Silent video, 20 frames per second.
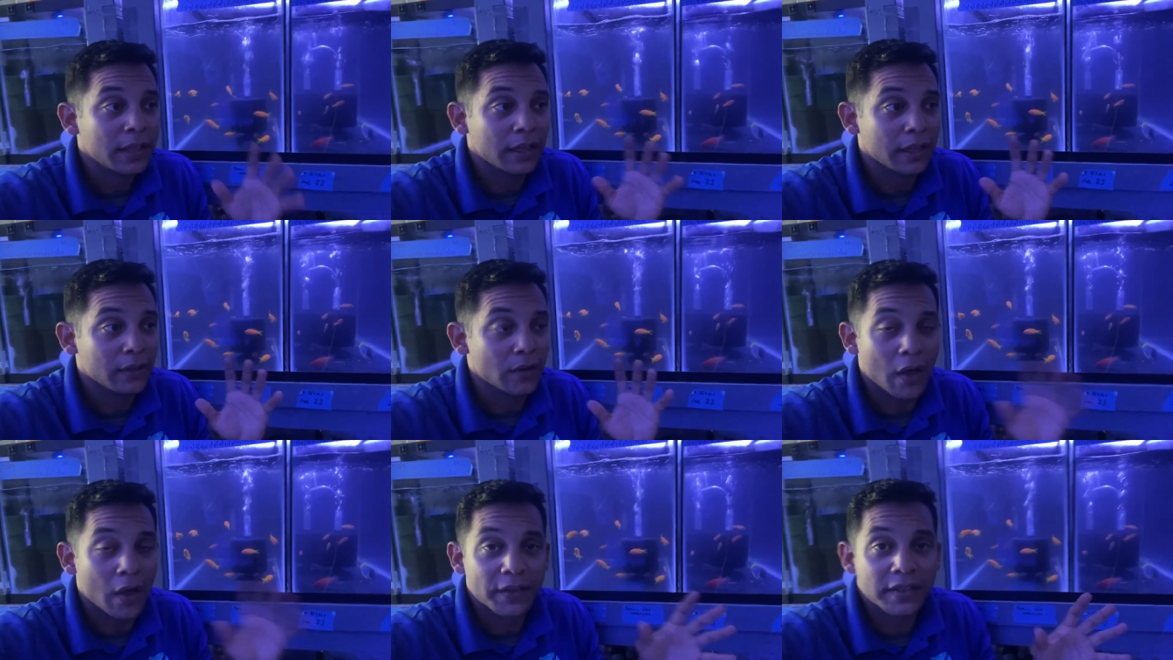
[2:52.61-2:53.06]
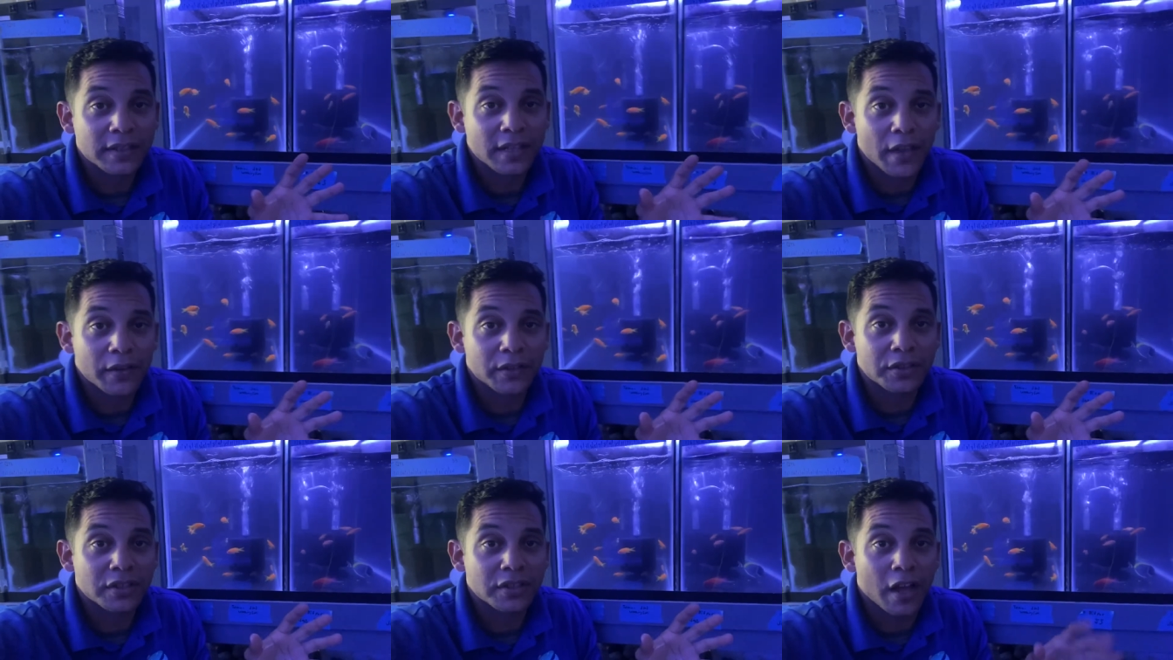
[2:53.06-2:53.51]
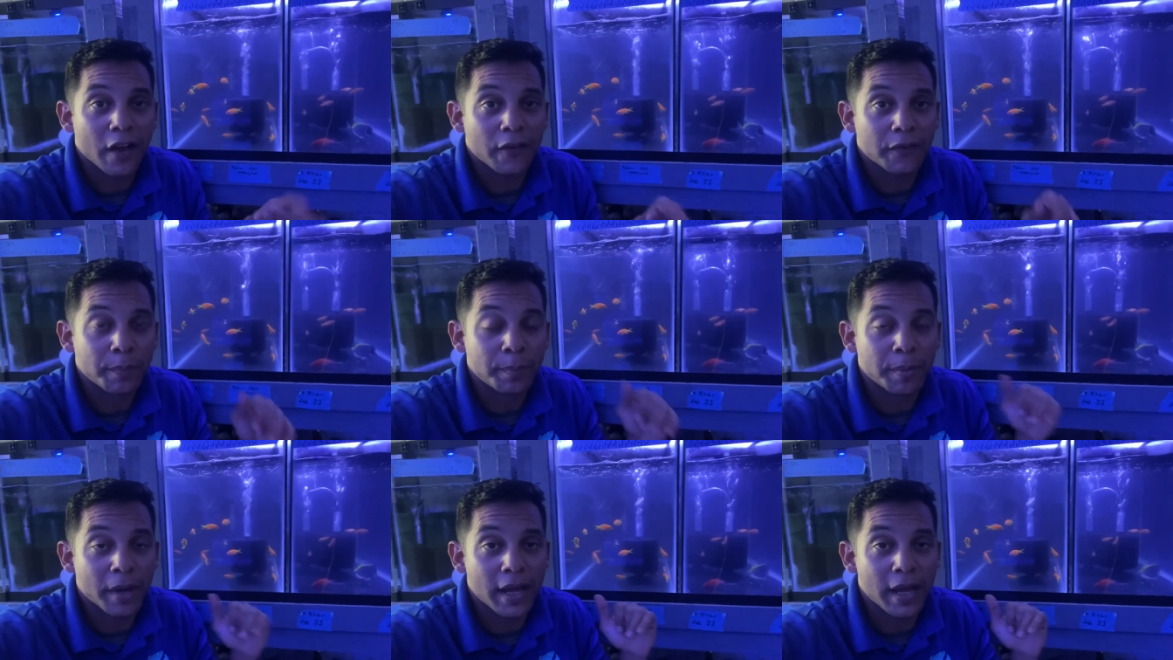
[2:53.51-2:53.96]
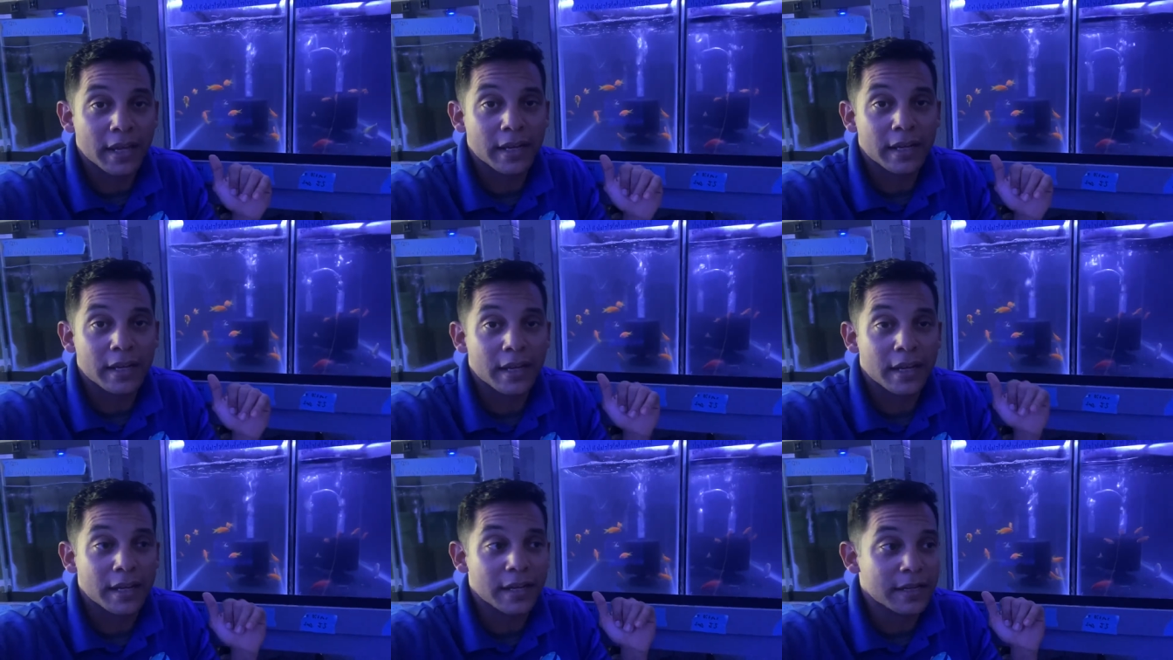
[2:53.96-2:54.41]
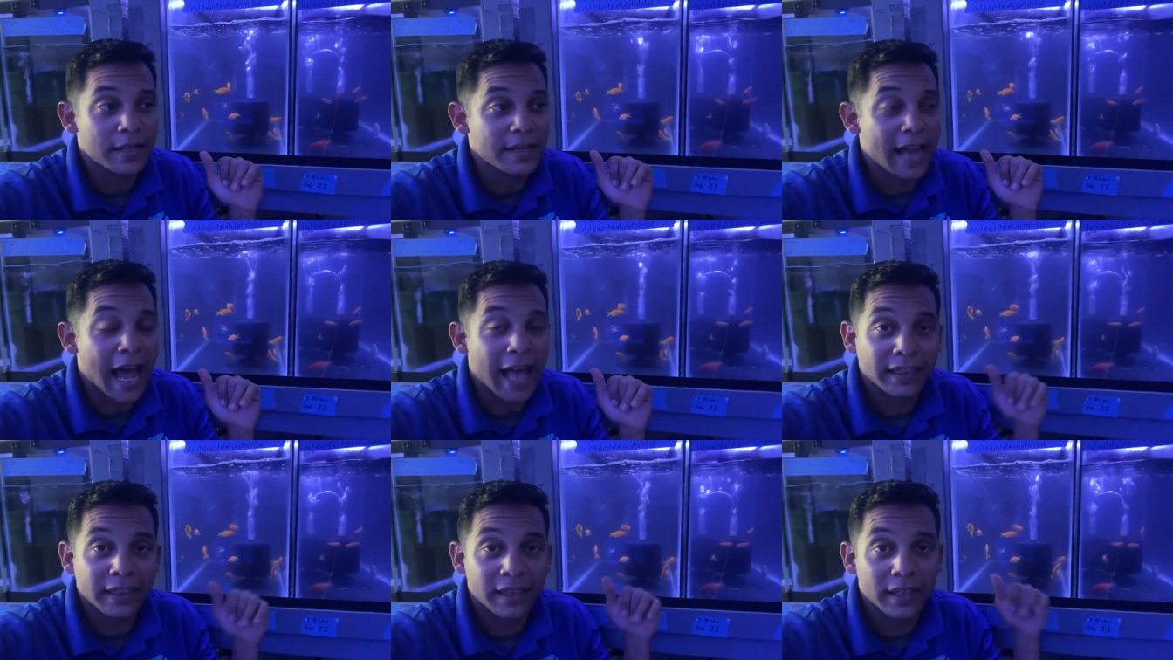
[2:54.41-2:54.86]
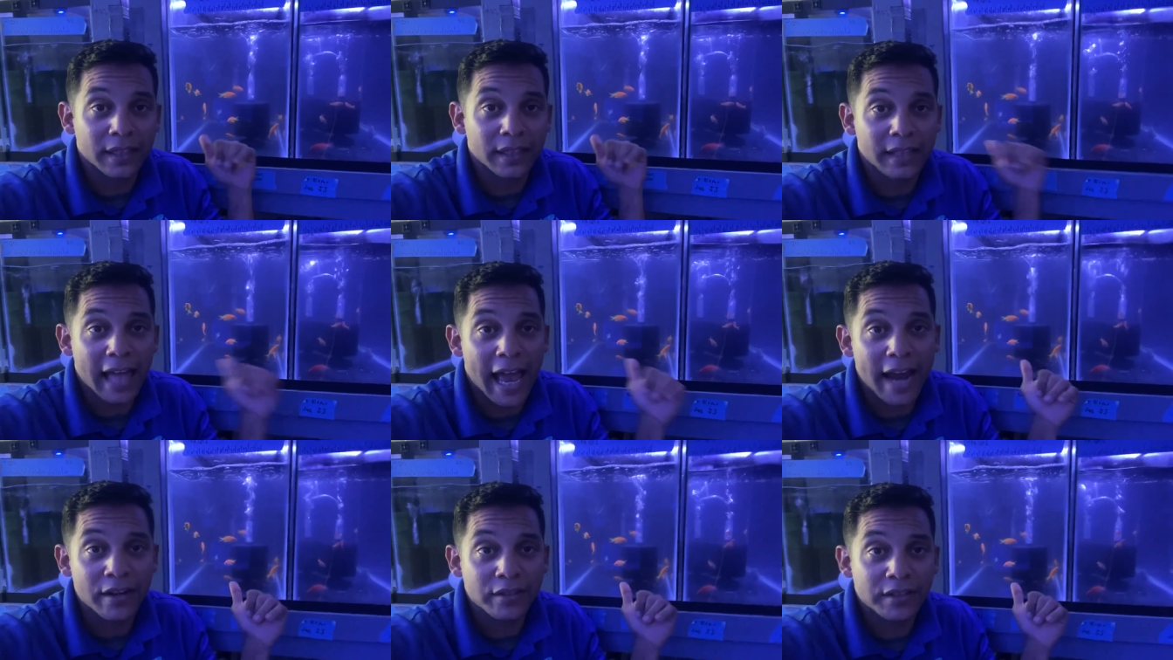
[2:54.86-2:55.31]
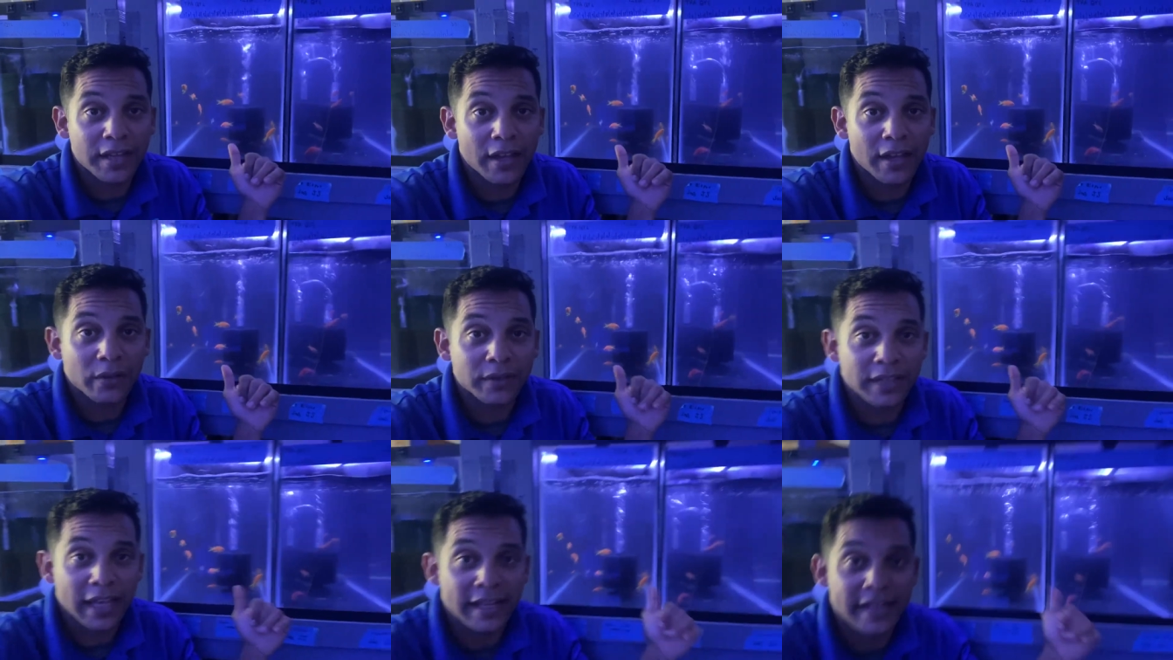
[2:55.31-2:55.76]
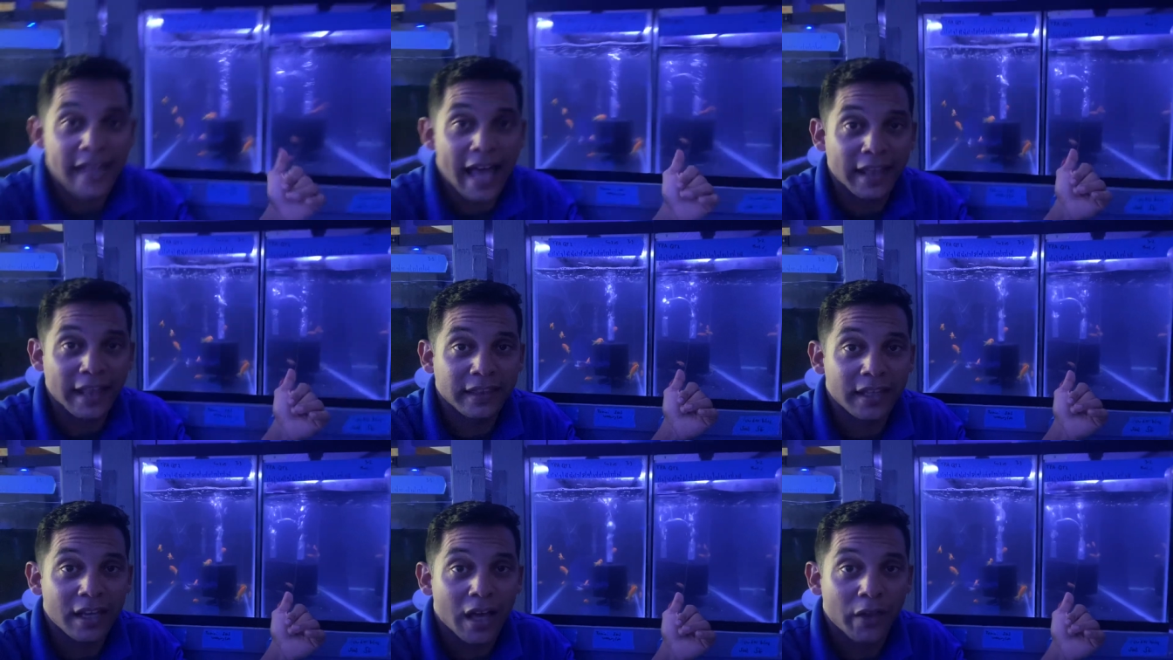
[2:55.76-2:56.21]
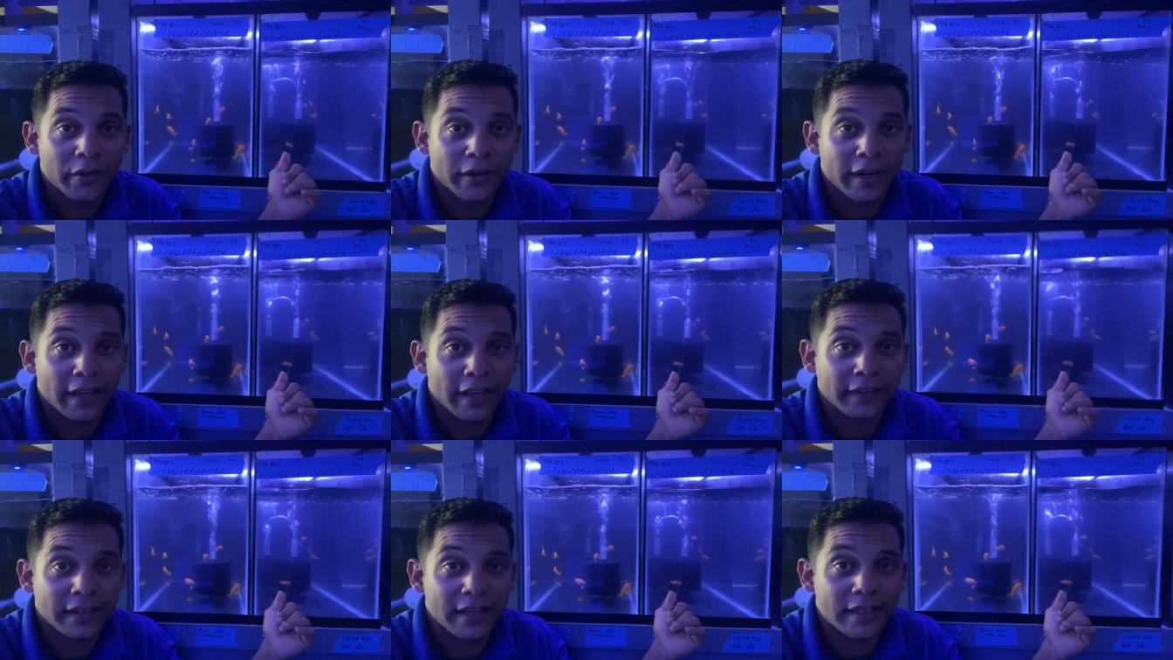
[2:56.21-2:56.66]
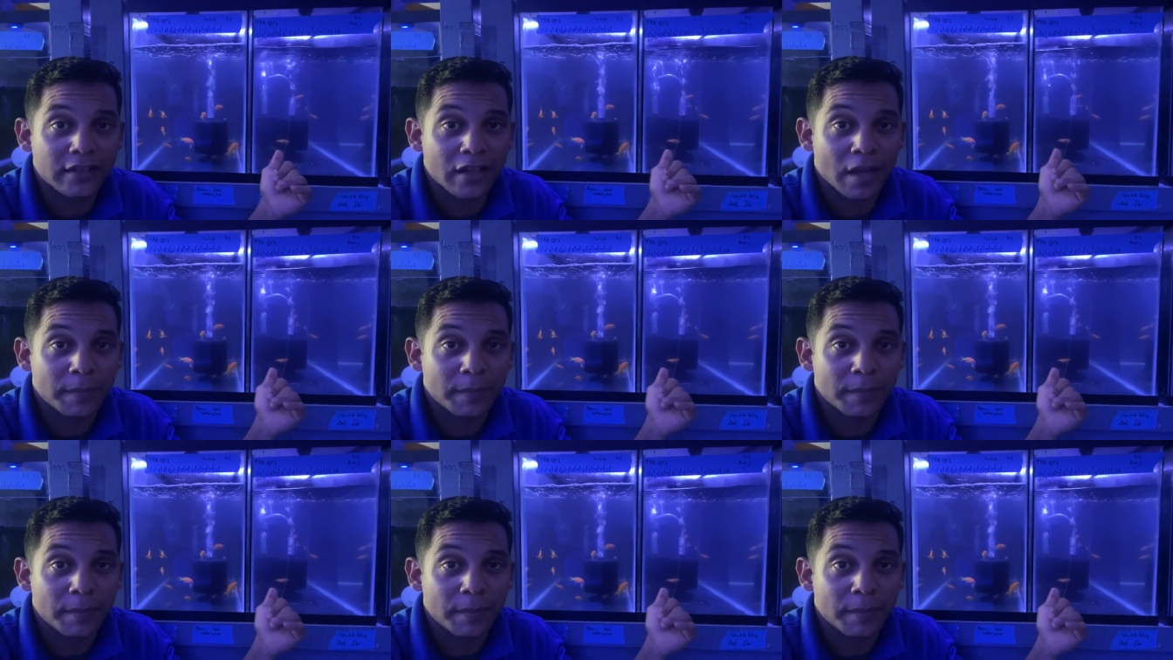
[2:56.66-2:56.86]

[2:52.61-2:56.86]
and all this other stuff, but not the lyretails and not the other antheists.